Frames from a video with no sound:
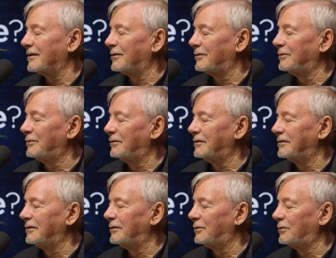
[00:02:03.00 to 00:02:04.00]
though
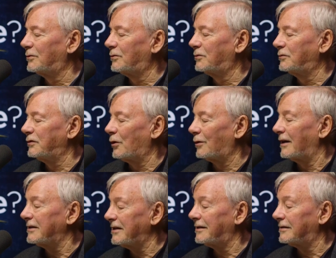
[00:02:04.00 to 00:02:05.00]
your
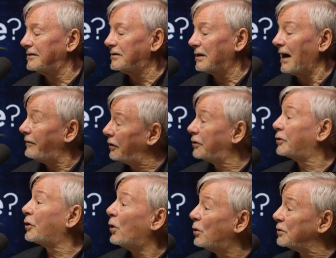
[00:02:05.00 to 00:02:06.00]
idea is having a
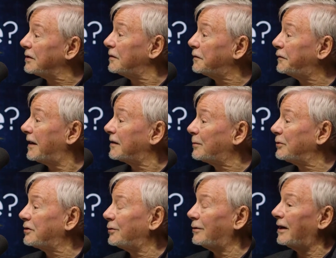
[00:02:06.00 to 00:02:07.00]
causal effect, but
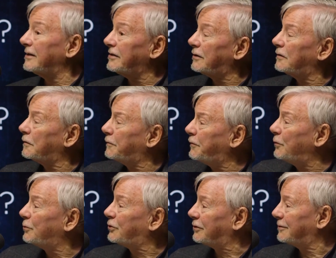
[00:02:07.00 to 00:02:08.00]
it's your idea of the
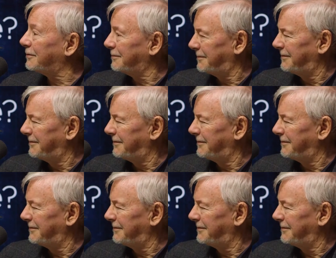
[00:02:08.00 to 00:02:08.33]
future